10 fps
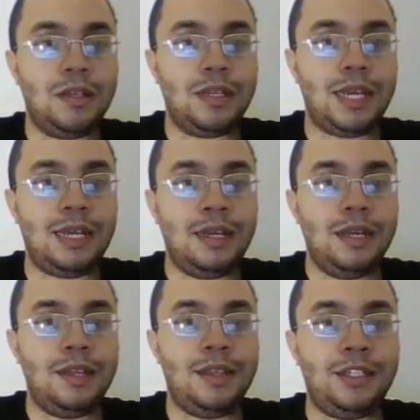Okay,
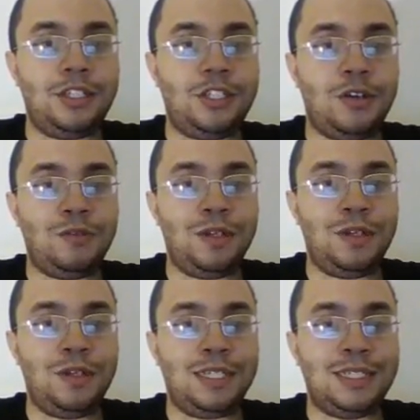this stone
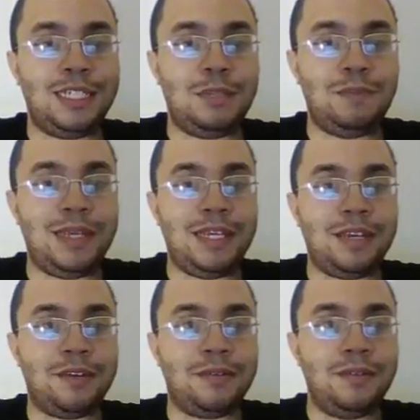really doesn't need to be
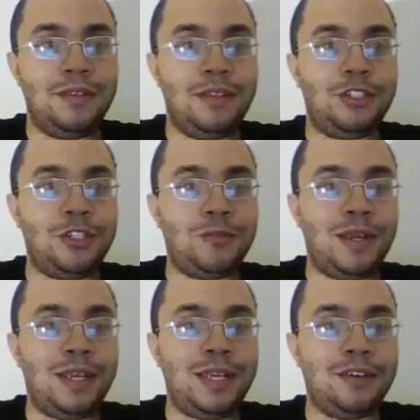here. This stone
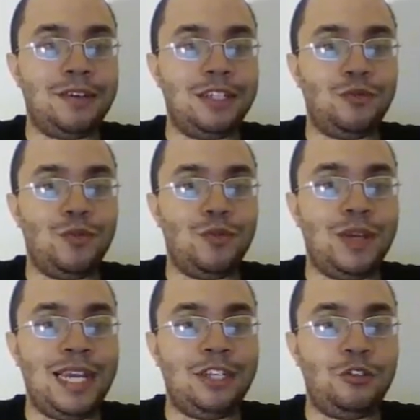right here is
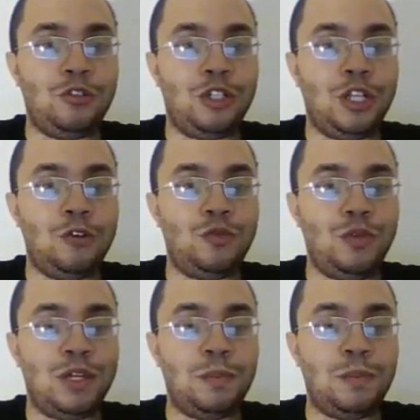way too close. We
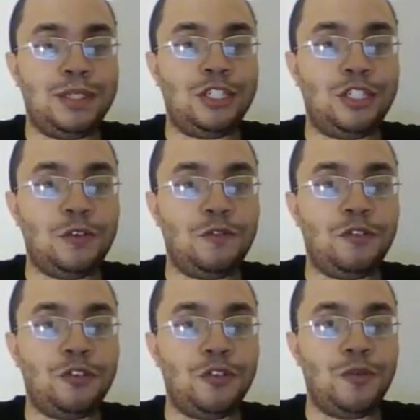want to put this stone
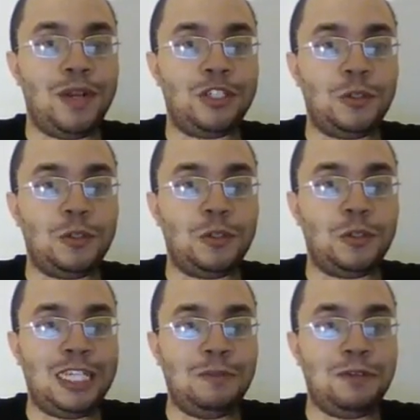further away. So black's a
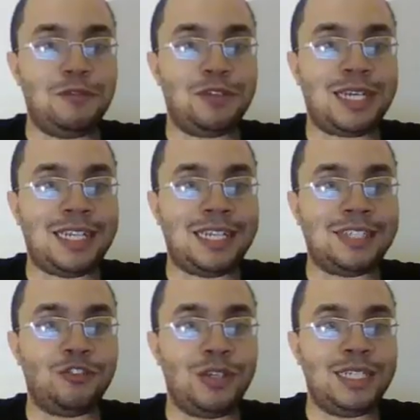little bit over
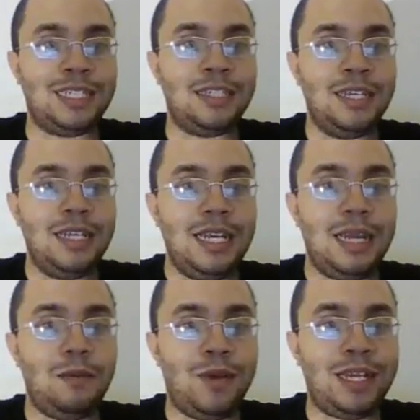concentrated.
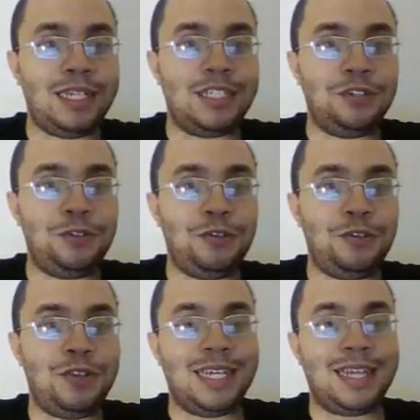And white can still do
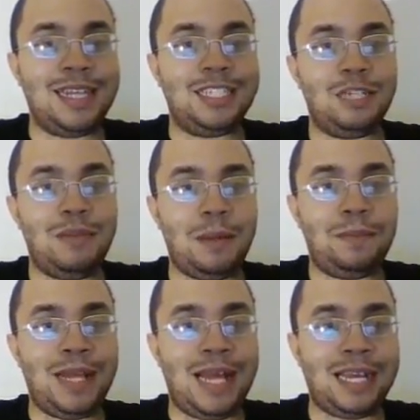things like this to make
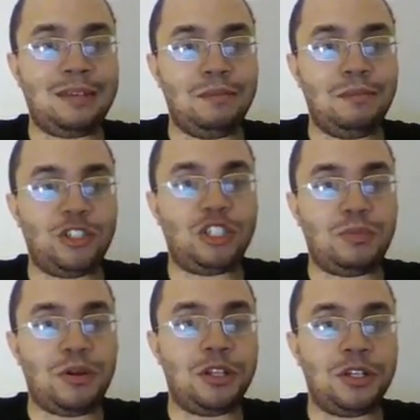black much
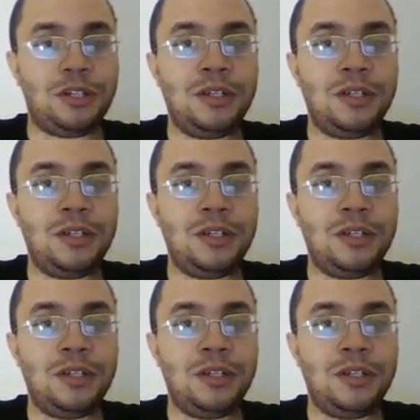smaller.